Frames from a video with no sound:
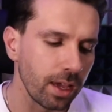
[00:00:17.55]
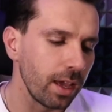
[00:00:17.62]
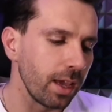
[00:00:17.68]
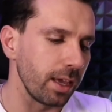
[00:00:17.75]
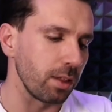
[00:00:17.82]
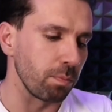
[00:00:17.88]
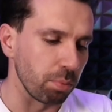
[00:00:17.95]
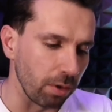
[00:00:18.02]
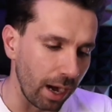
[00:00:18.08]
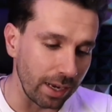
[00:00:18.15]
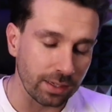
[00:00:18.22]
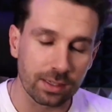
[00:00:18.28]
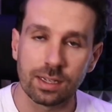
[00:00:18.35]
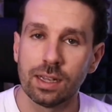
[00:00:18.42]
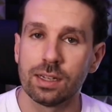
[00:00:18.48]
is
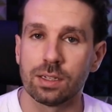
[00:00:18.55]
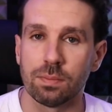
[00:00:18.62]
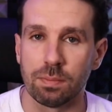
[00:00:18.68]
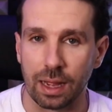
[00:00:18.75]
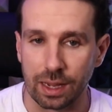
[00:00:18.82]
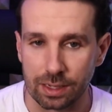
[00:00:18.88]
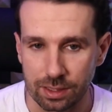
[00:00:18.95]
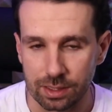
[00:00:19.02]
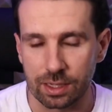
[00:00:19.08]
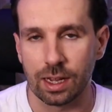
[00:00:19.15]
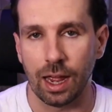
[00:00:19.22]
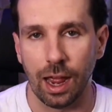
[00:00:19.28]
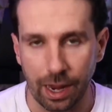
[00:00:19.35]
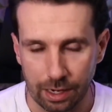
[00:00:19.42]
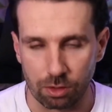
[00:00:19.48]
brand, demand,
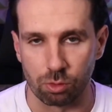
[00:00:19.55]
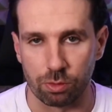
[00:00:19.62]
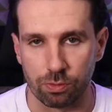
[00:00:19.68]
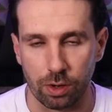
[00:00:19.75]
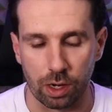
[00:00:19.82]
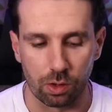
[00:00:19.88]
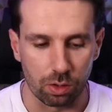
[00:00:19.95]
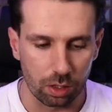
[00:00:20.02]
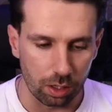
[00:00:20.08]
and referral.